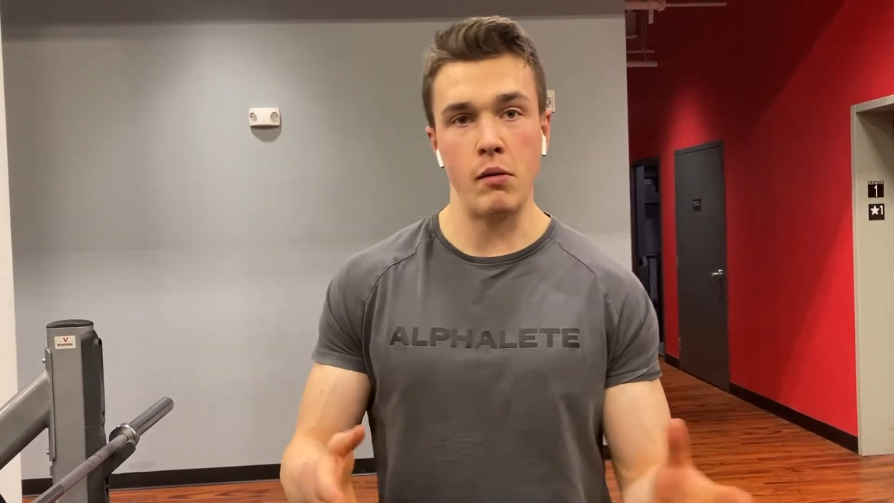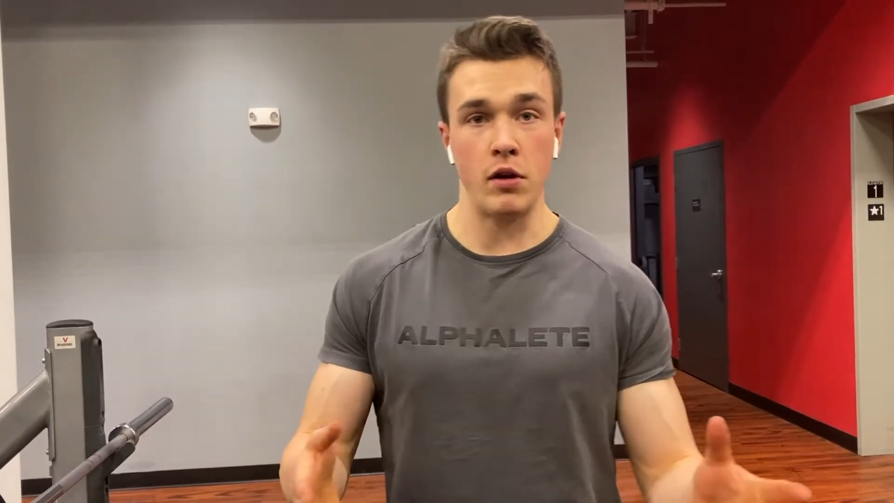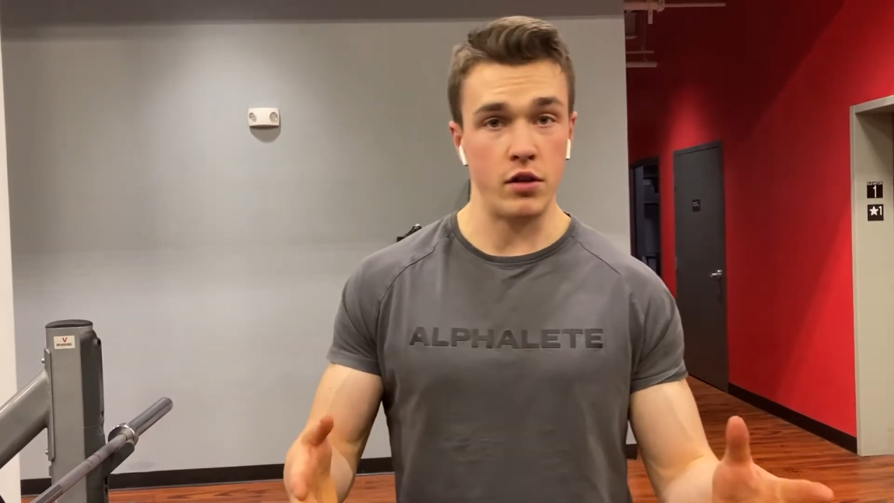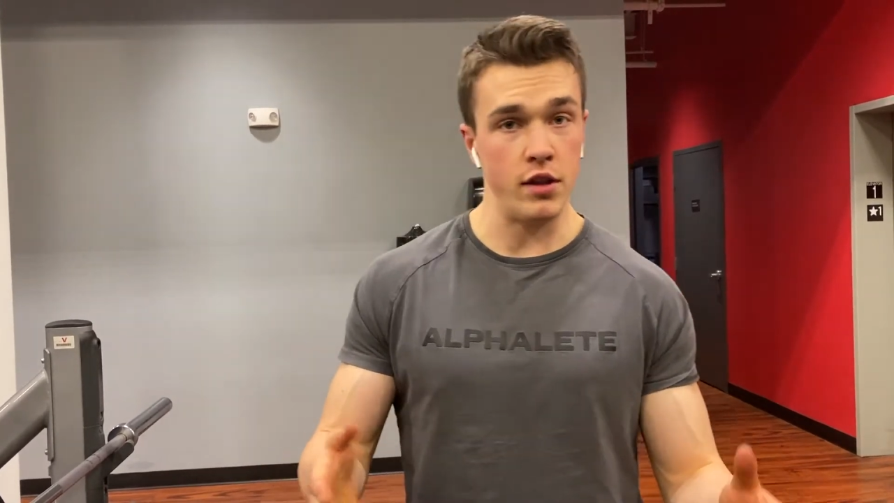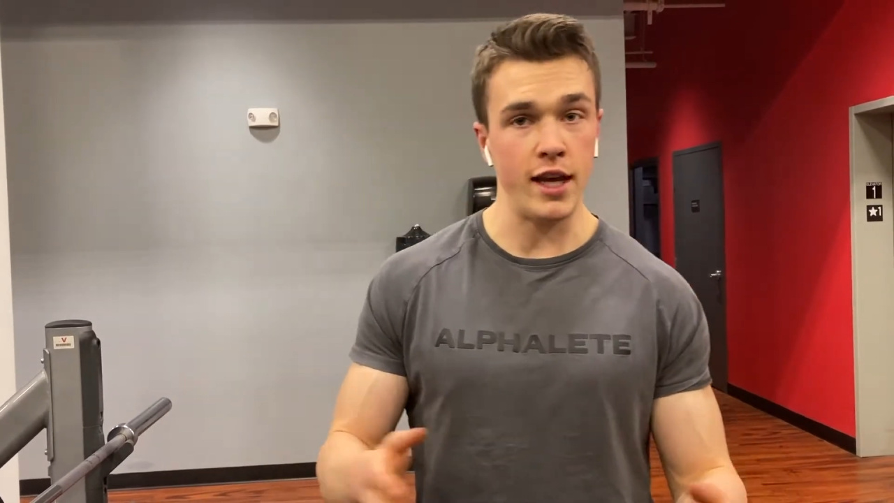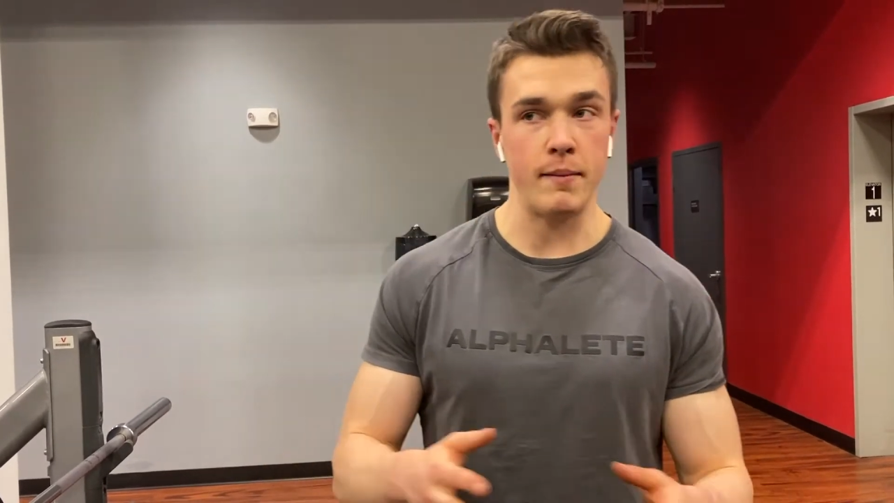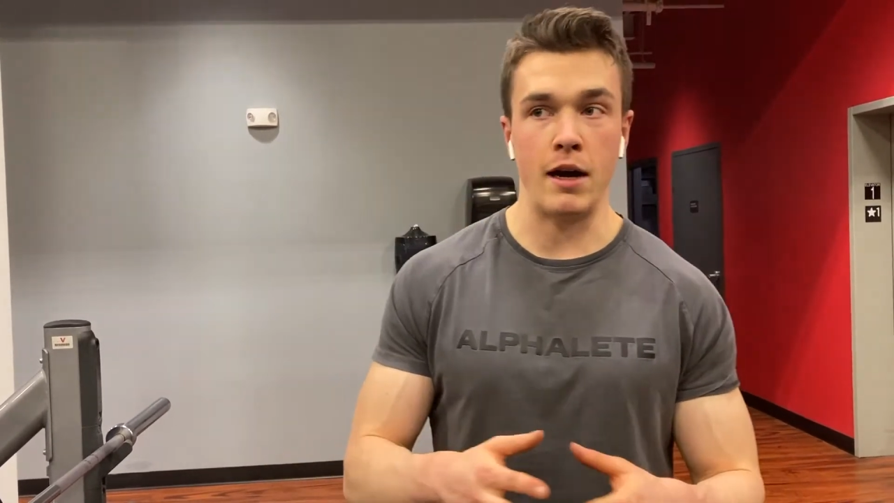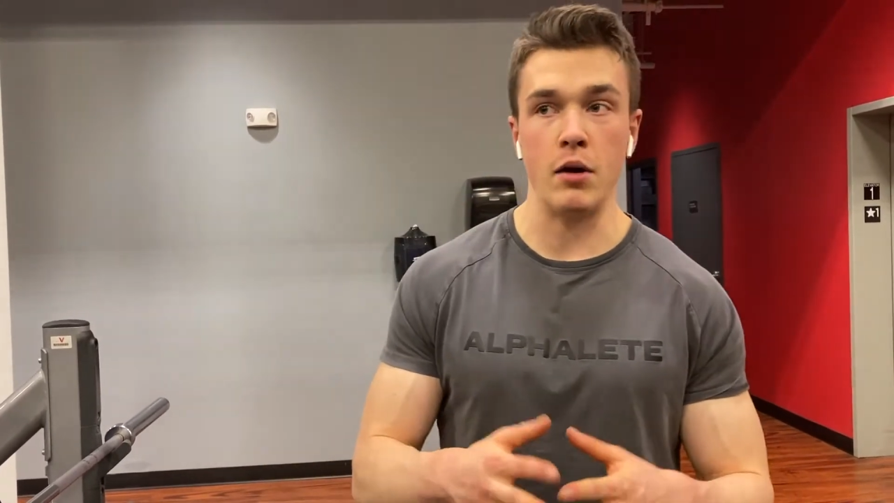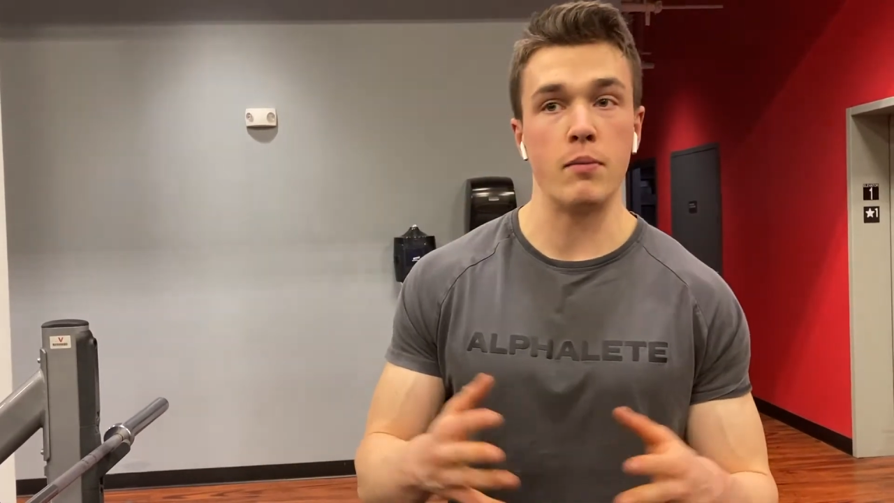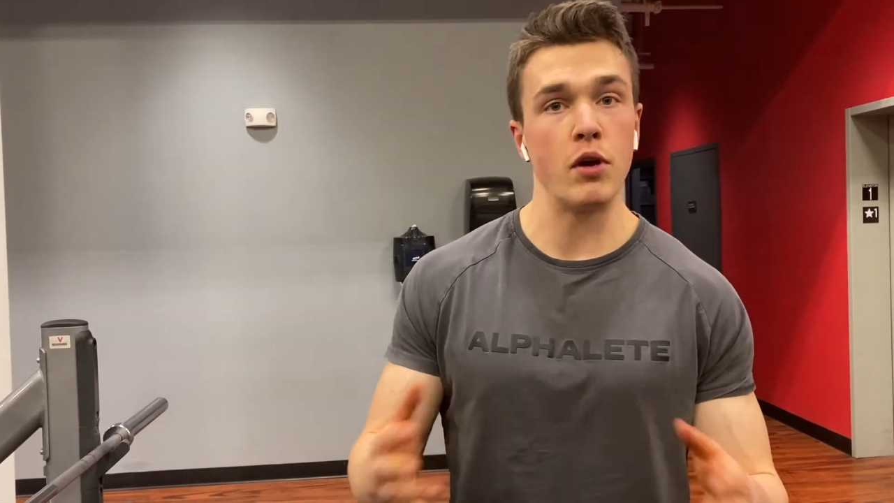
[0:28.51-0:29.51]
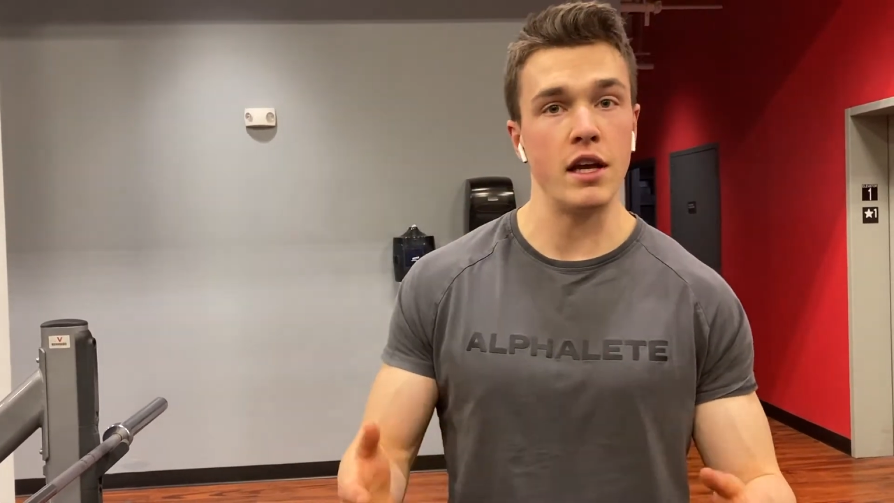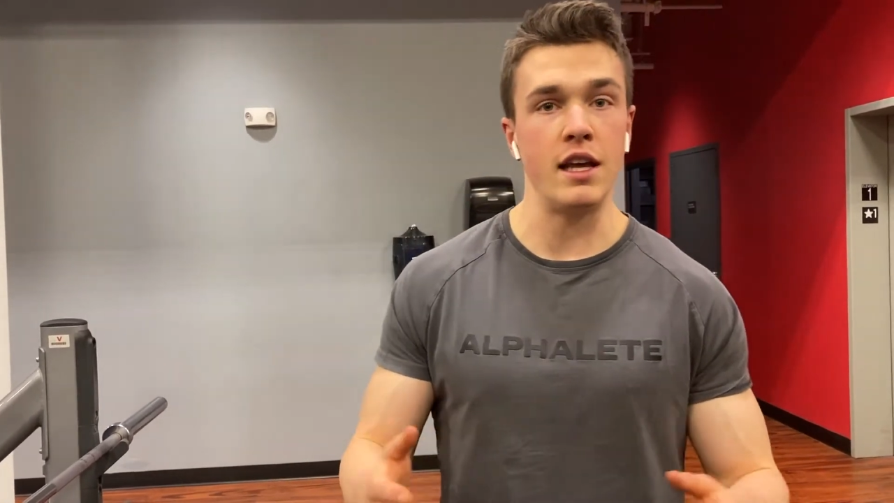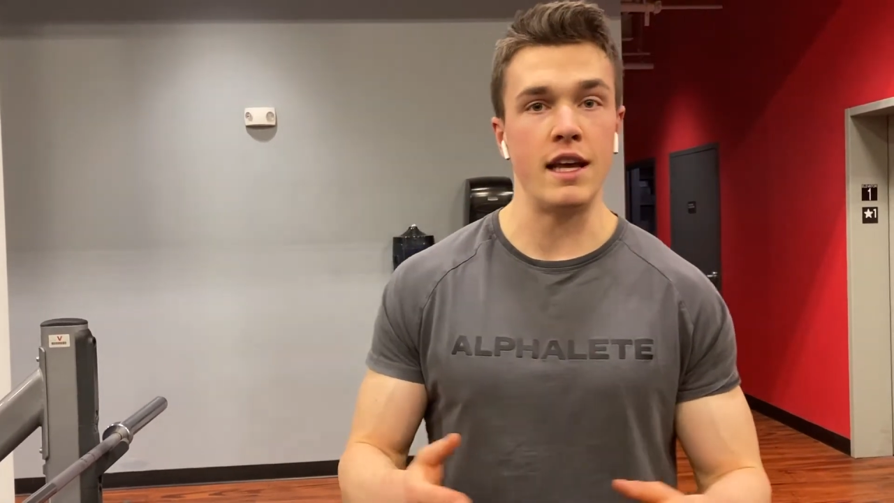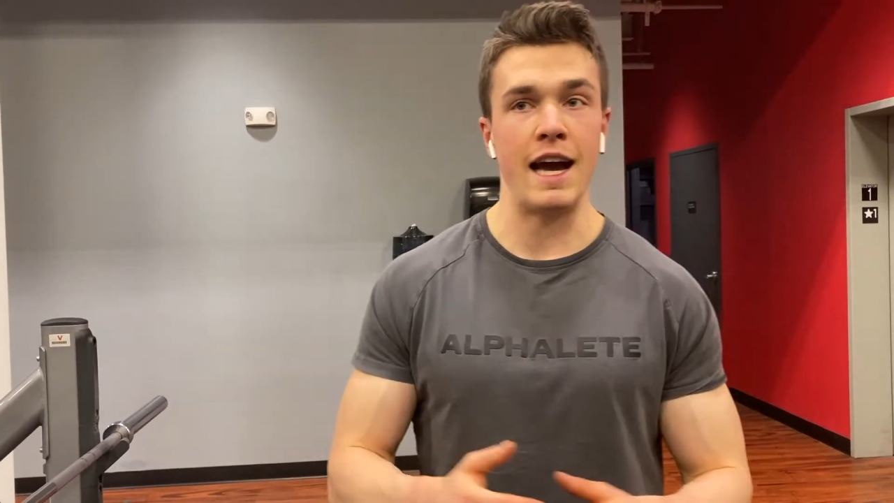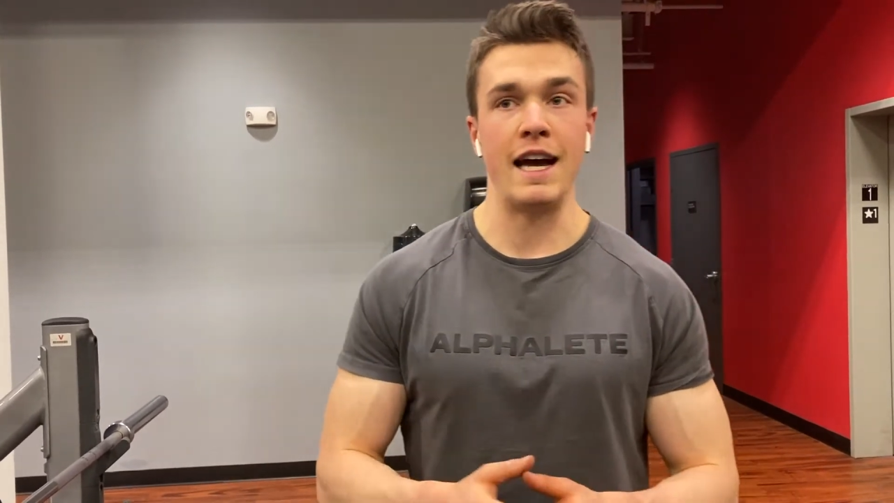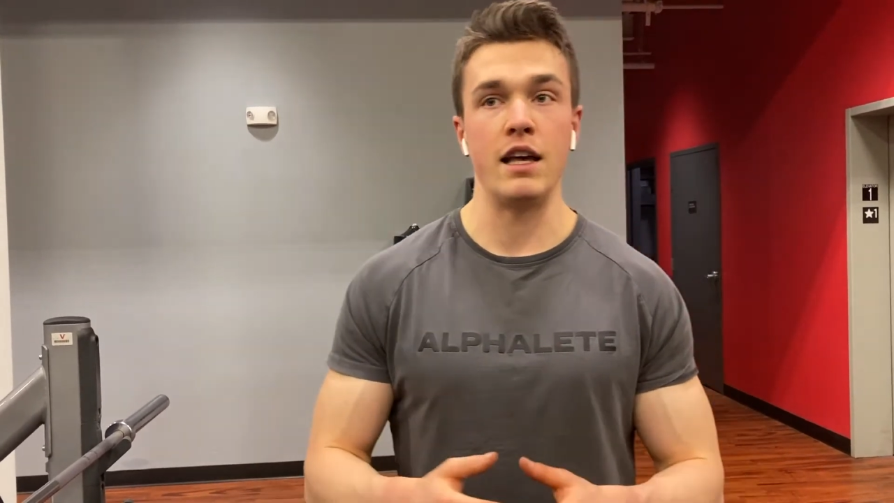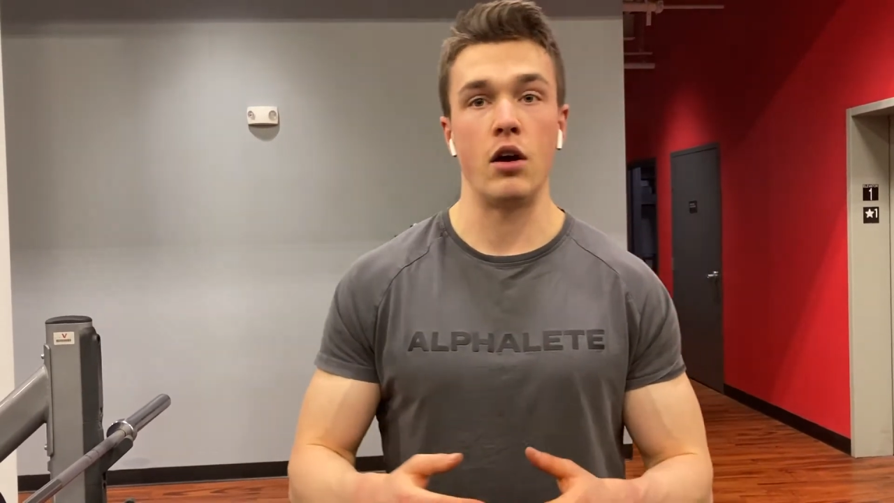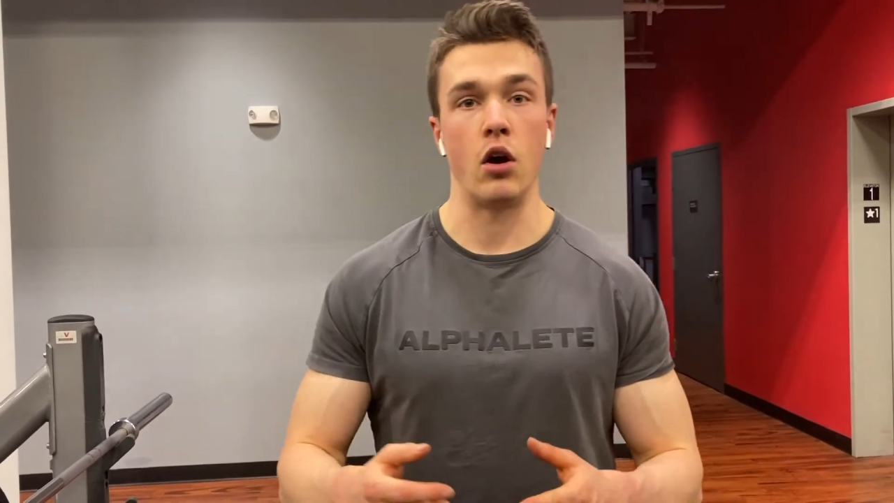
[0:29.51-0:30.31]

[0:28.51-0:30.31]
want to think about breaking at